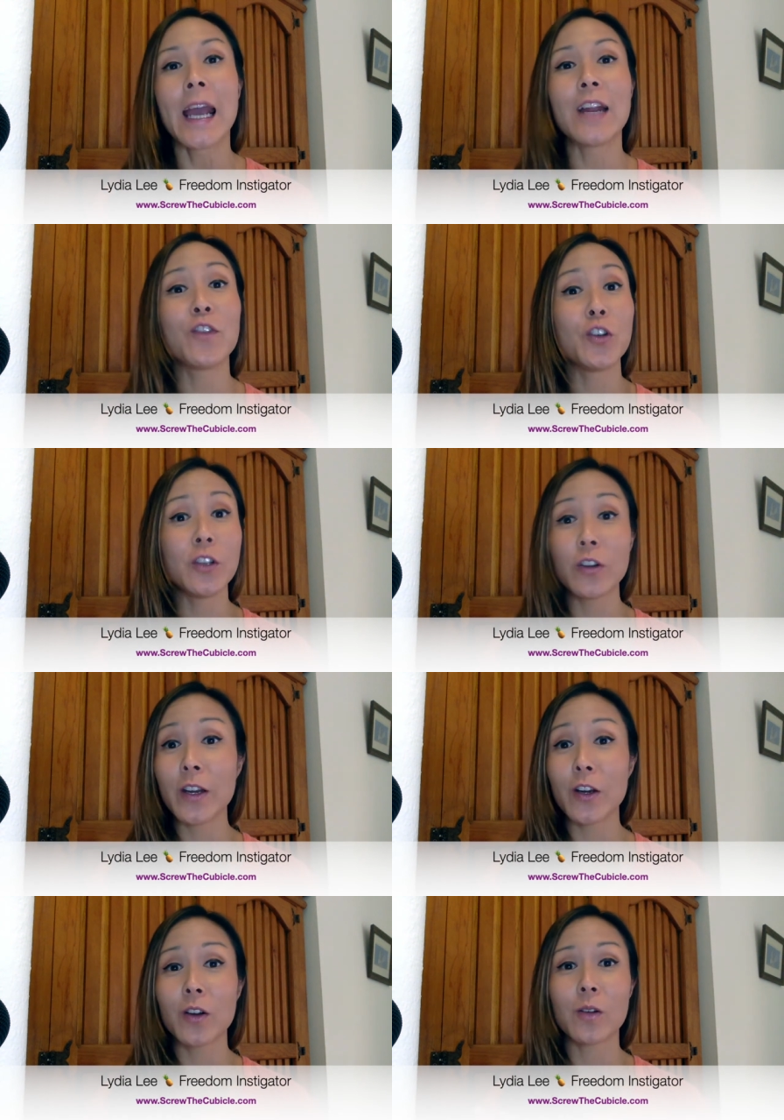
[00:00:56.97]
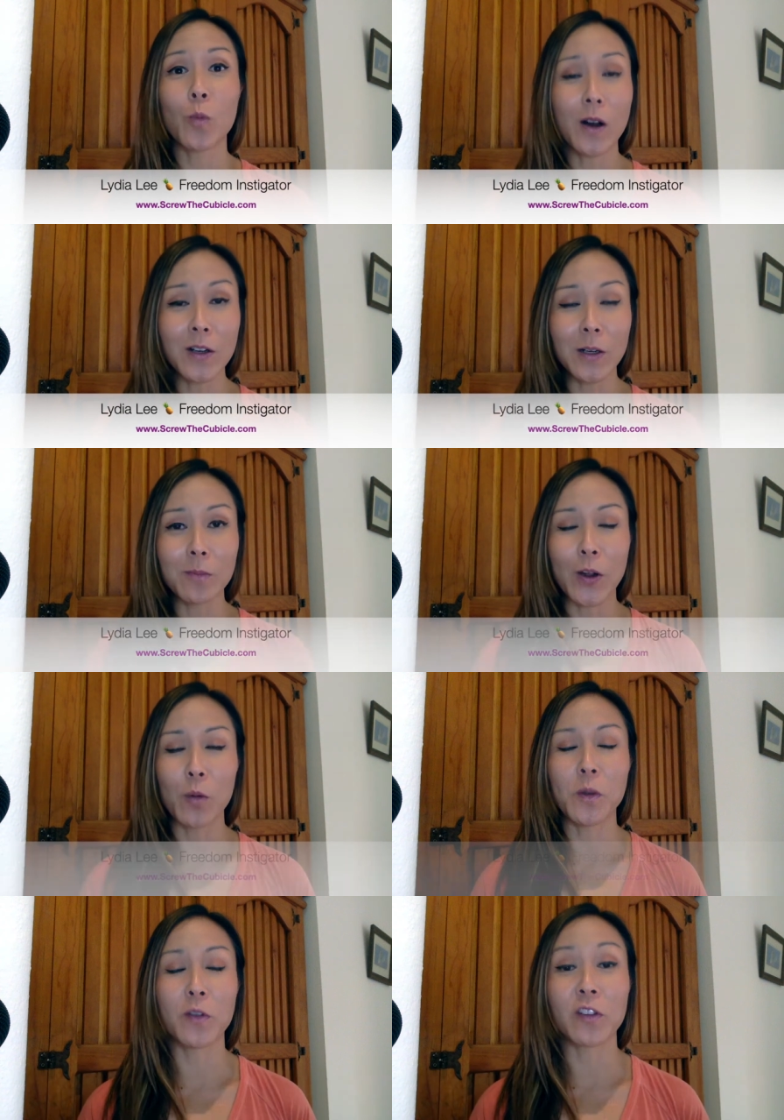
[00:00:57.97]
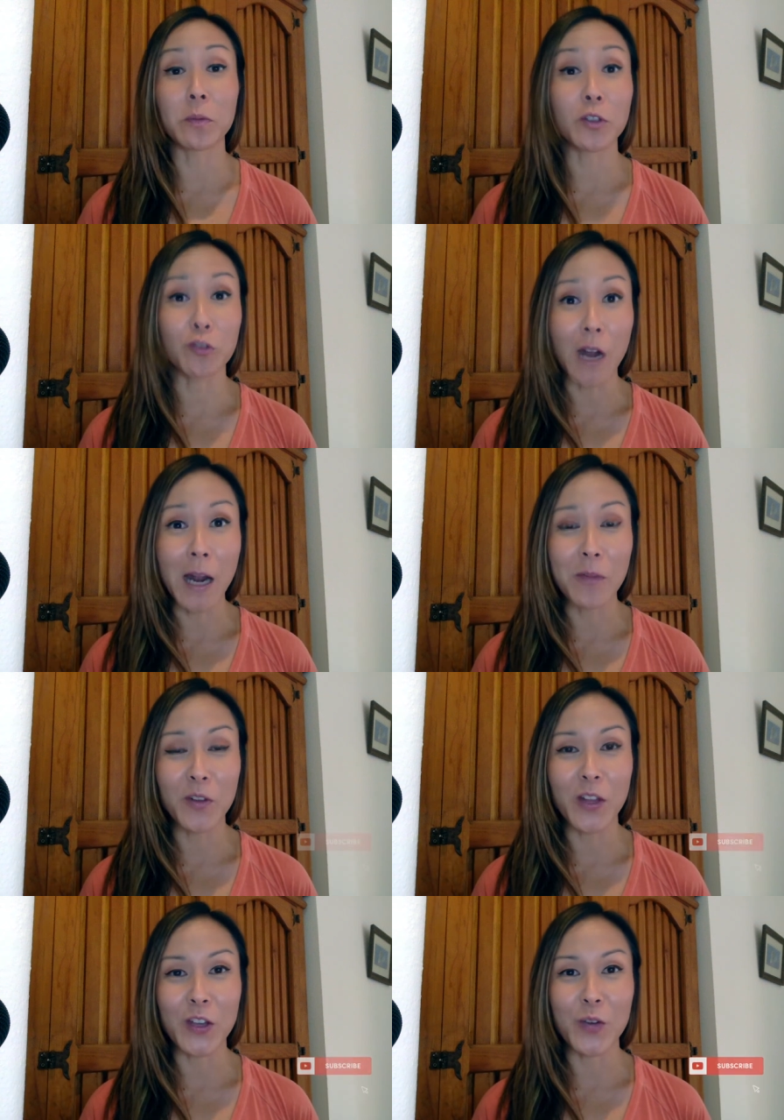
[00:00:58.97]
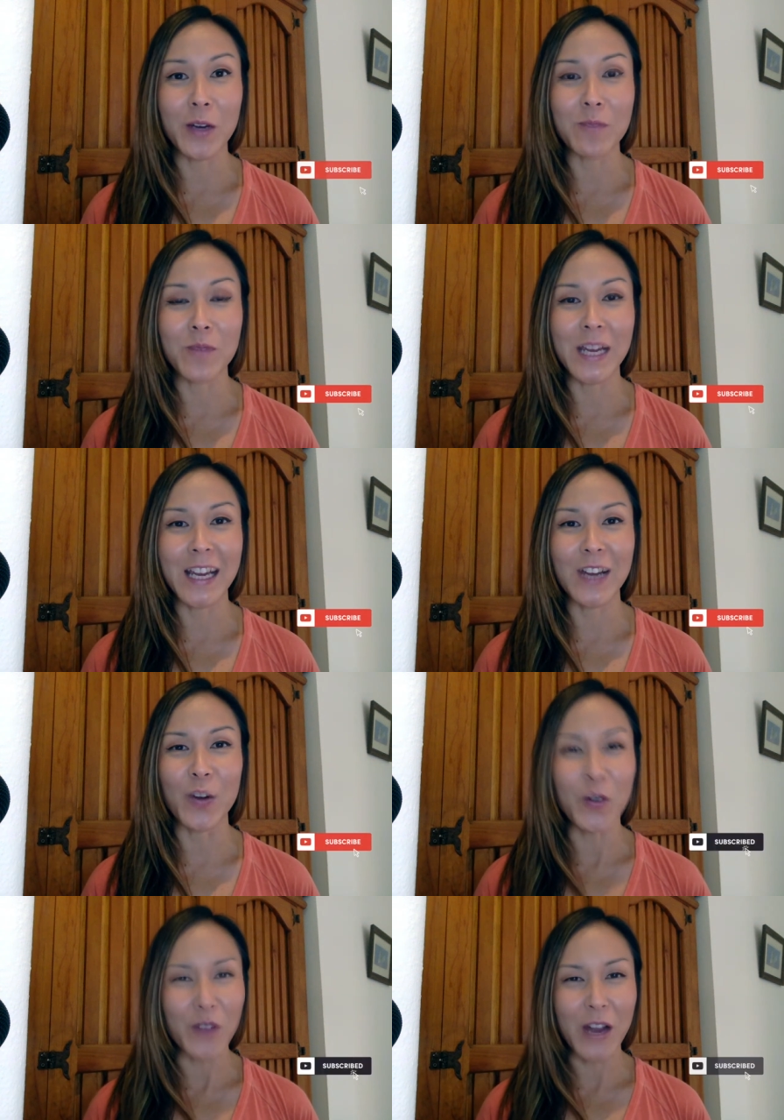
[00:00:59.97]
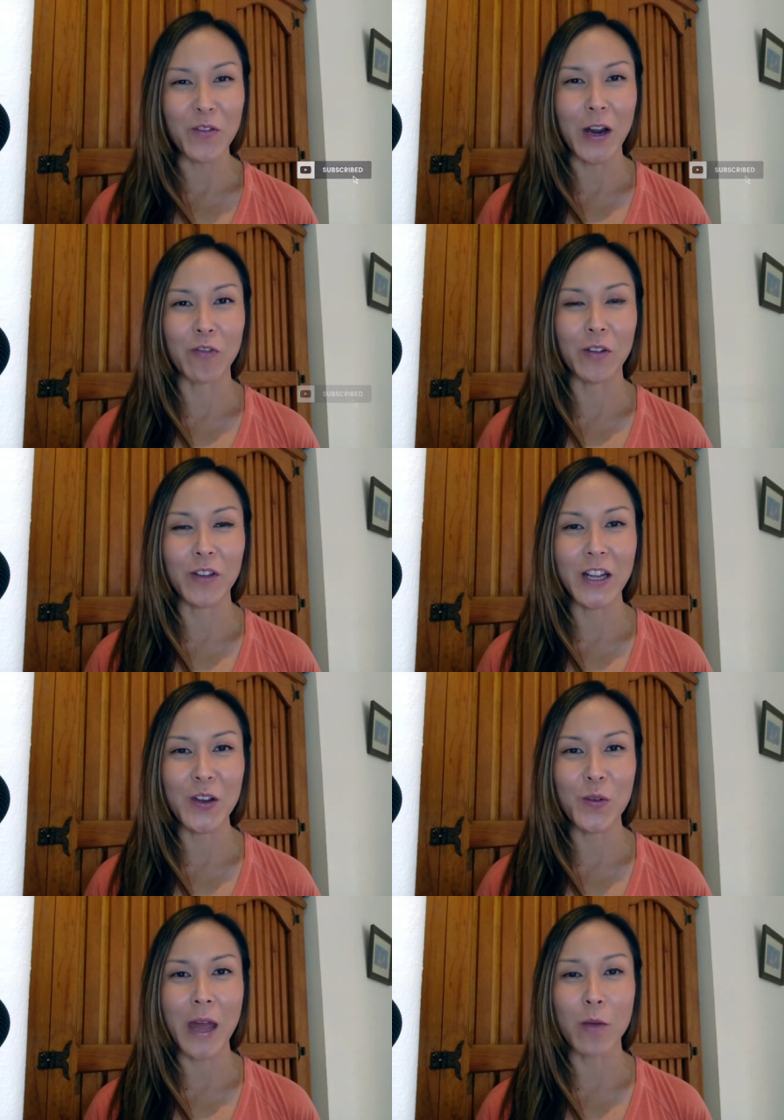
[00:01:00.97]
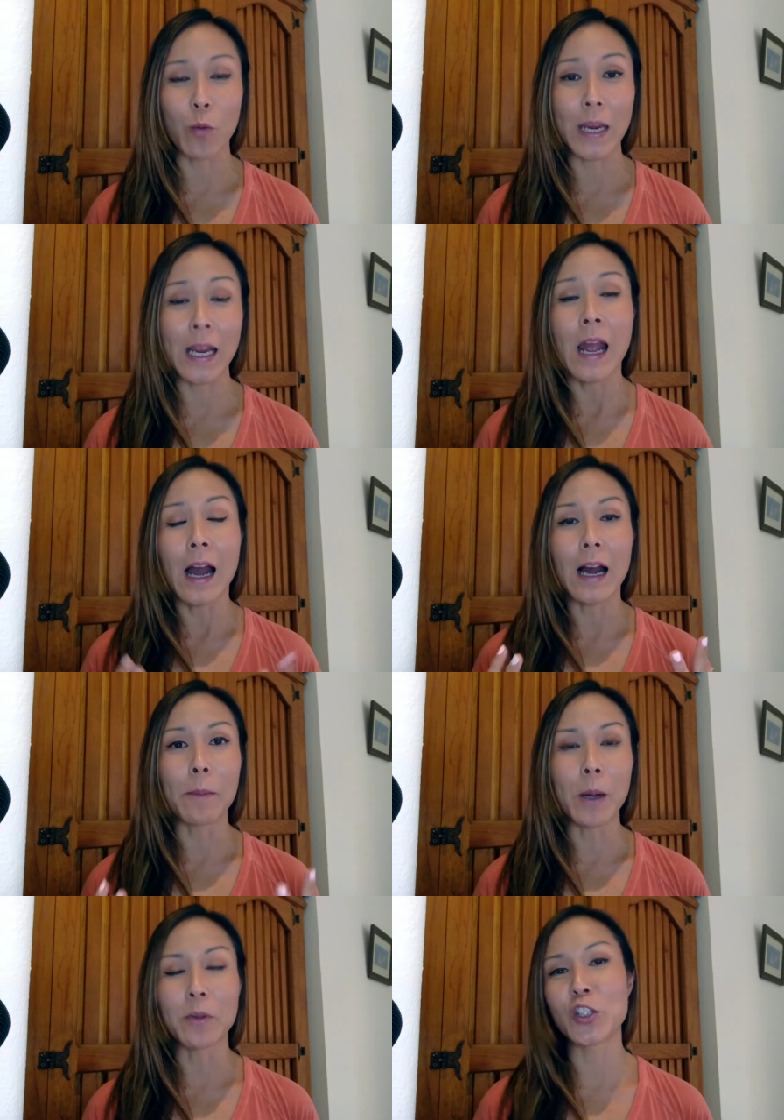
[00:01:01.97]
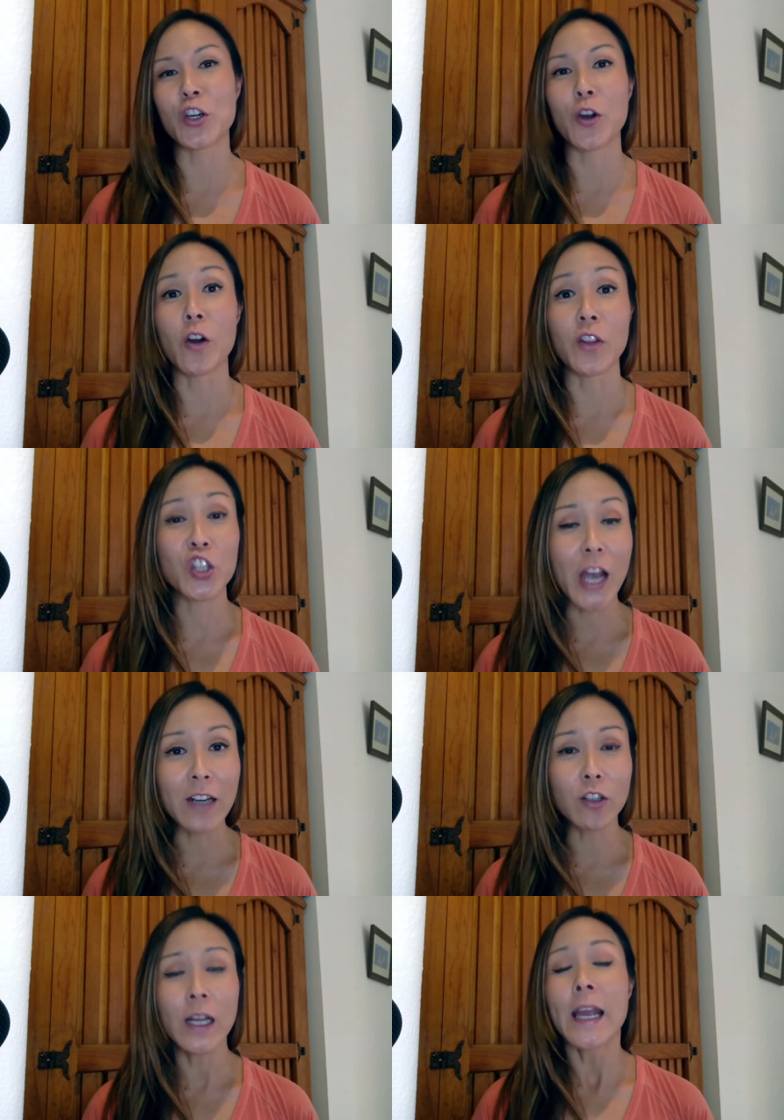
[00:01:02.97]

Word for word: And if you're new here, welcome. I hope you've subscribed so that you can be notified for every video that we publish here on the channel.